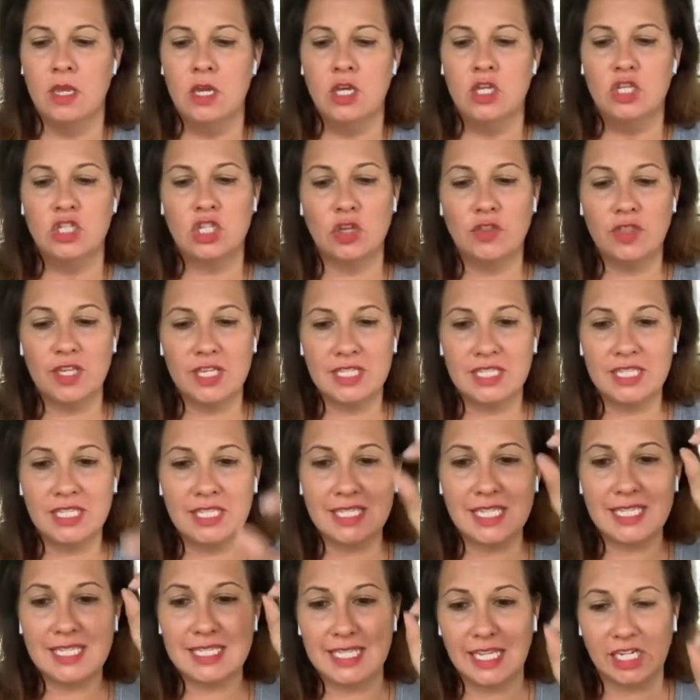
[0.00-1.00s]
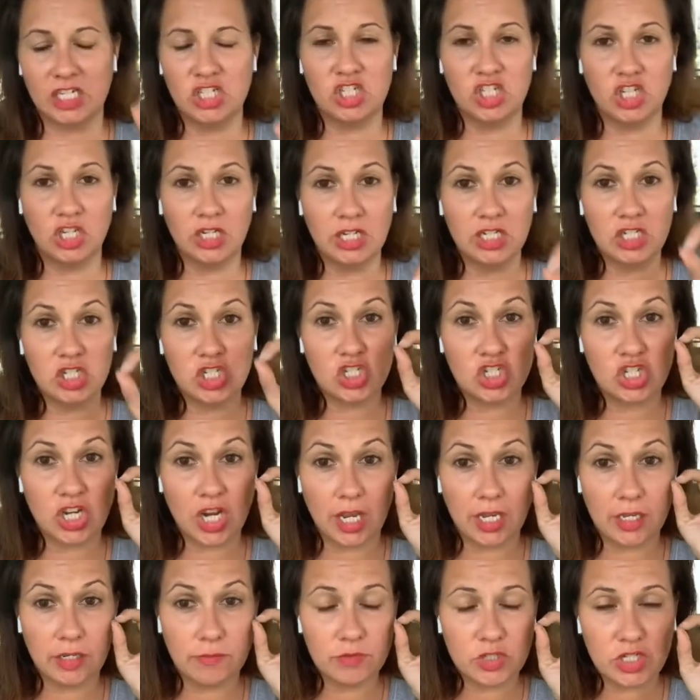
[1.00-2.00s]
So this is a section in, ch-
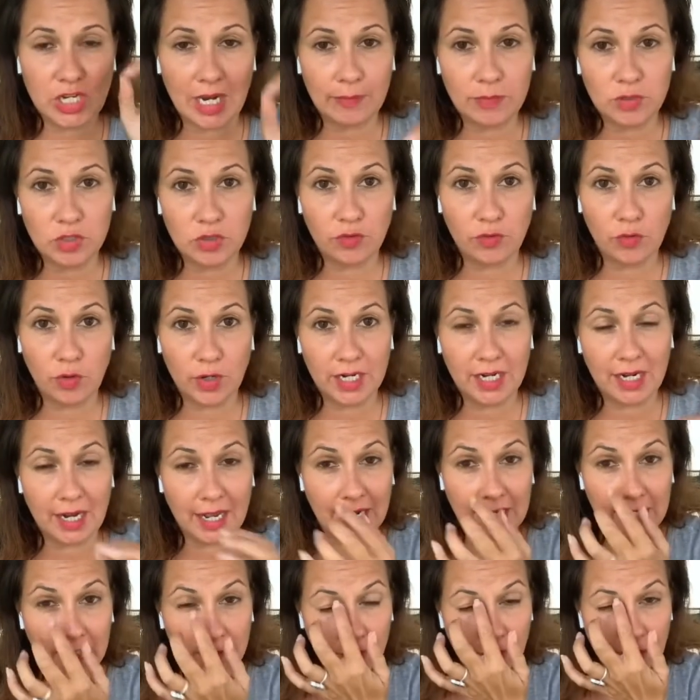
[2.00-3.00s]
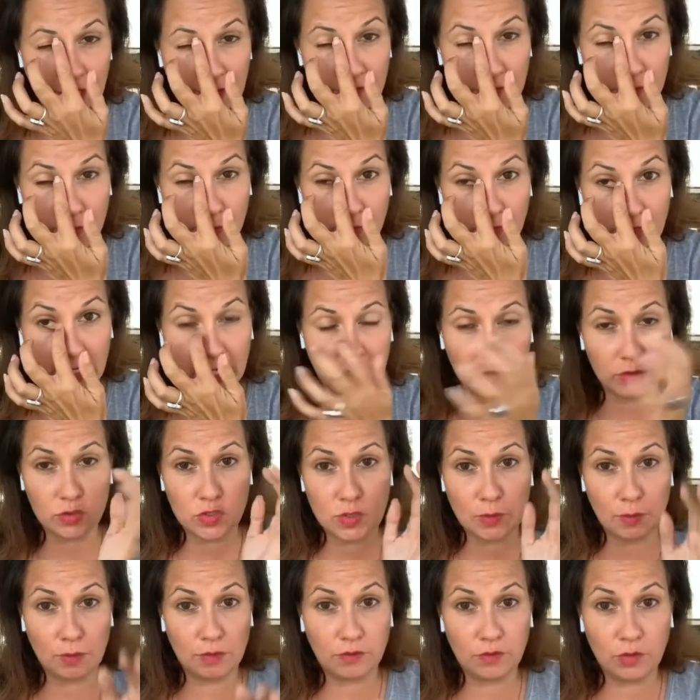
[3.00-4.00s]
in chapter 49. If you have the book, I know
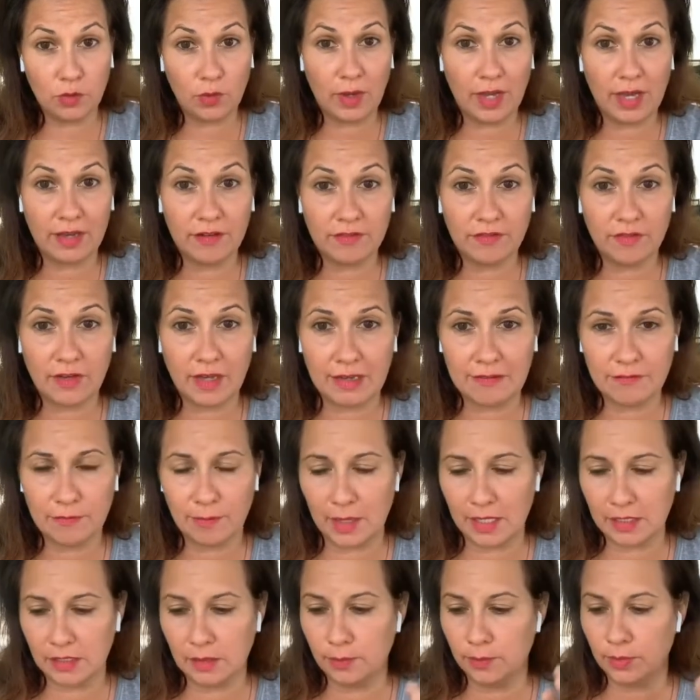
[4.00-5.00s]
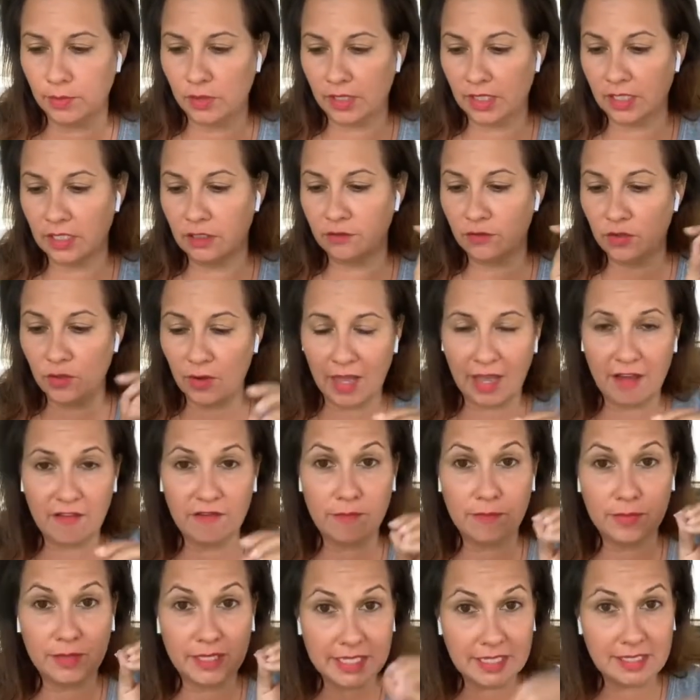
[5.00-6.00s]
some of you have, have bought the book, and if you have,
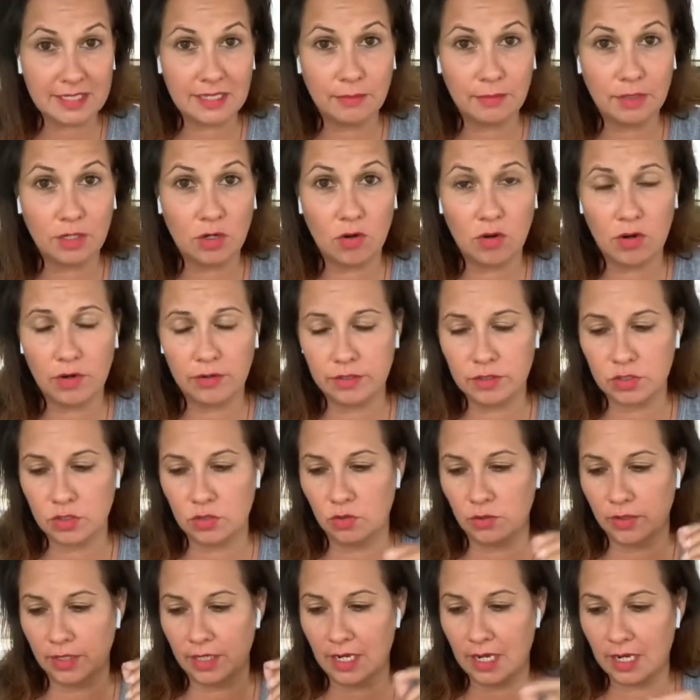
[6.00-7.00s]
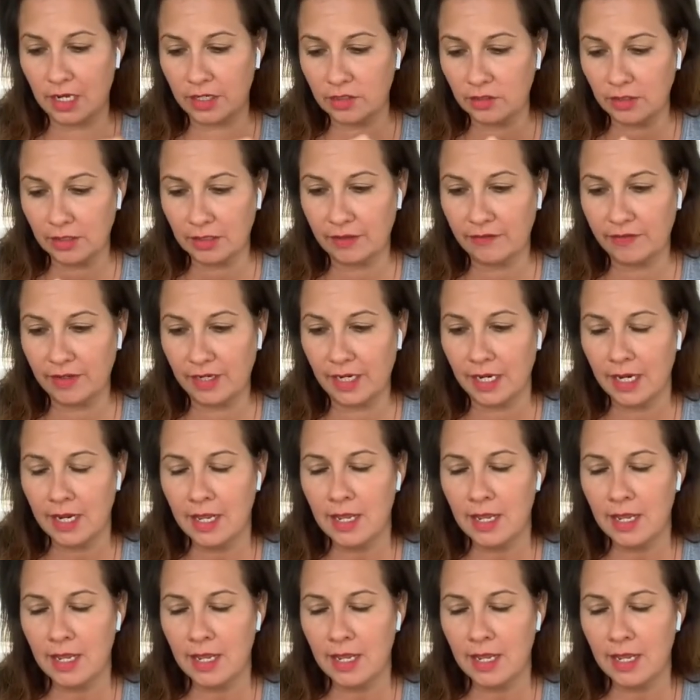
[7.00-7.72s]
please let me know how it's going, how you love it,